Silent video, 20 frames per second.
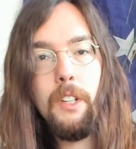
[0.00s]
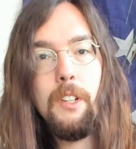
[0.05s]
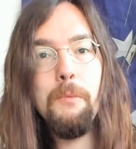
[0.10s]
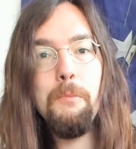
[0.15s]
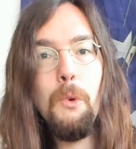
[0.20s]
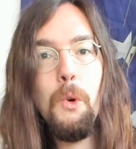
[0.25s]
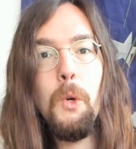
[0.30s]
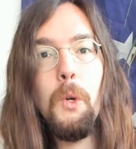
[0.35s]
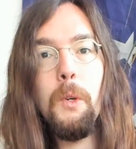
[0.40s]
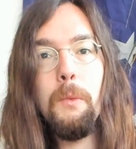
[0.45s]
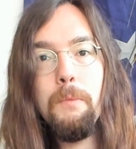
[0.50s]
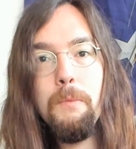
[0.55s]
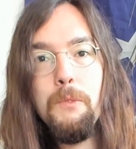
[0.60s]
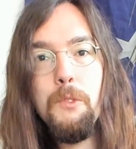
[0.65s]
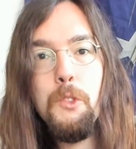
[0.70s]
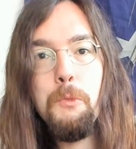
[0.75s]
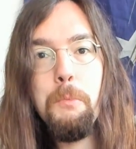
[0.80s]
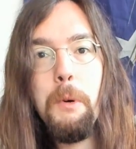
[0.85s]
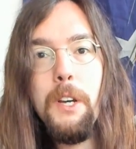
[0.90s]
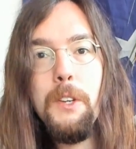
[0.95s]
more
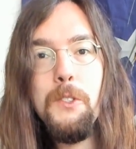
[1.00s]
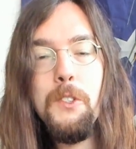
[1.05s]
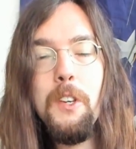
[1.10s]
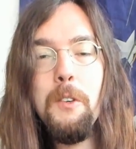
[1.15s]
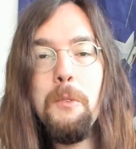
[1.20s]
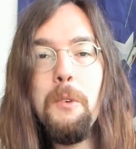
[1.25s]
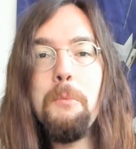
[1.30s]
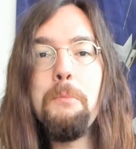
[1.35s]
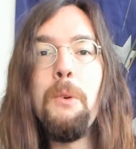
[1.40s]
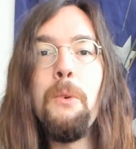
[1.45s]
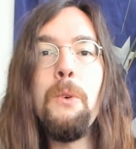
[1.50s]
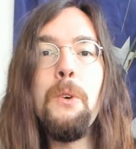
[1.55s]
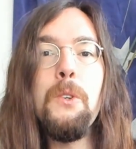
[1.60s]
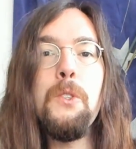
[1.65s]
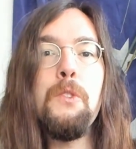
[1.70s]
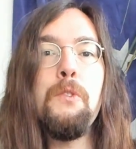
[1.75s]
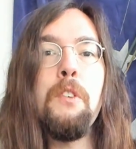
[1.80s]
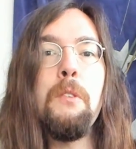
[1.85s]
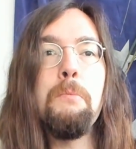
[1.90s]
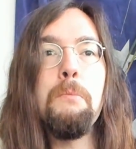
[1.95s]
spicy
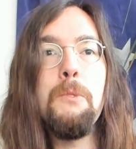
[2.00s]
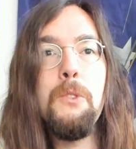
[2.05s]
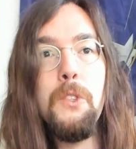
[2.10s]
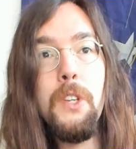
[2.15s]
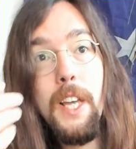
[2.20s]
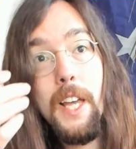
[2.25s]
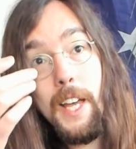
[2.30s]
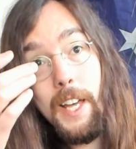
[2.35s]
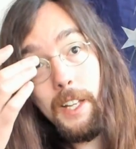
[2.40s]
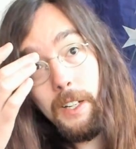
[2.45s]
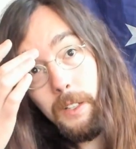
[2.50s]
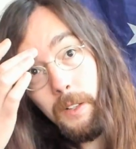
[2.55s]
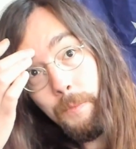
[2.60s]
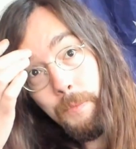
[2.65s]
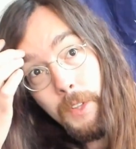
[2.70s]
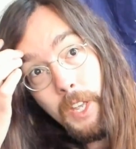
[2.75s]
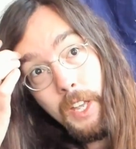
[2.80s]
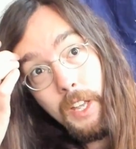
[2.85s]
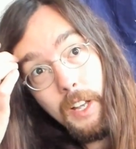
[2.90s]
reports from Seattle.